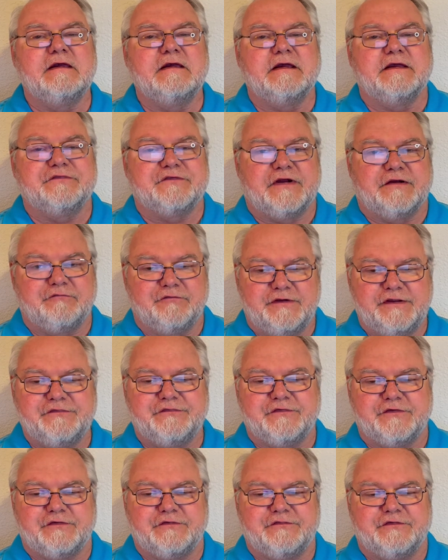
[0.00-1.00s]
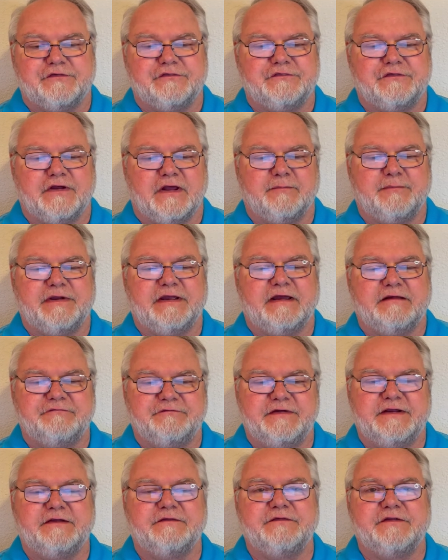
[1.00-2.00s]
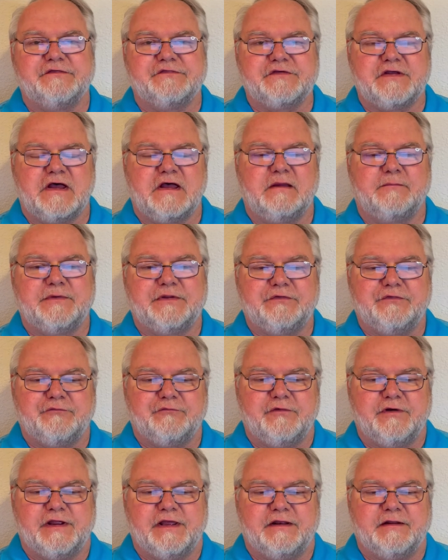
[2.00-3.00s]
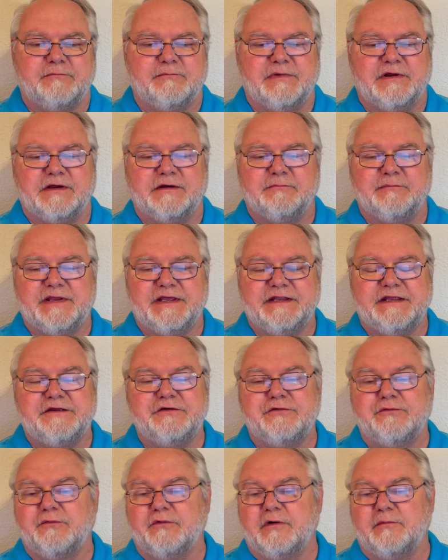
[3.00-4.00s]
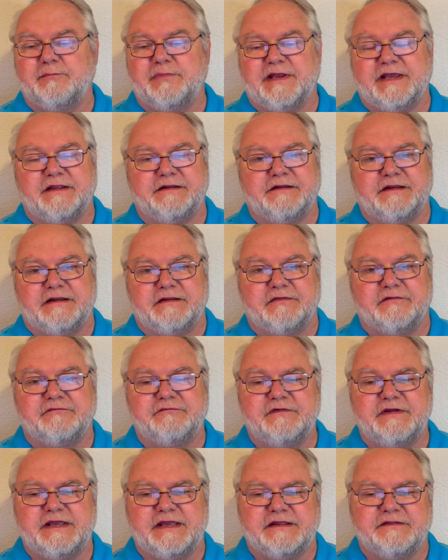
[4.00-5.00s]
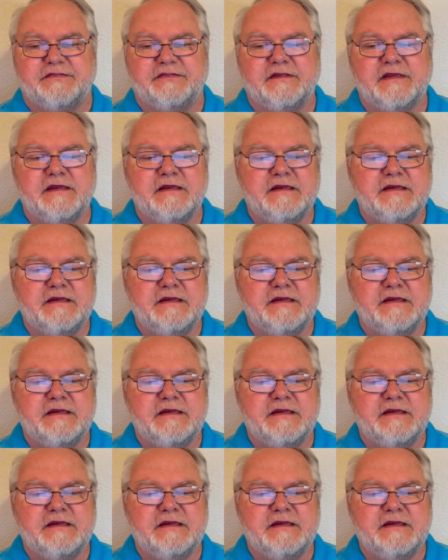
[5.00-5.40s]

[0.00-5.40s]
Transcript: As I researched this topic, I found this common thread among many who were abandoning the faith,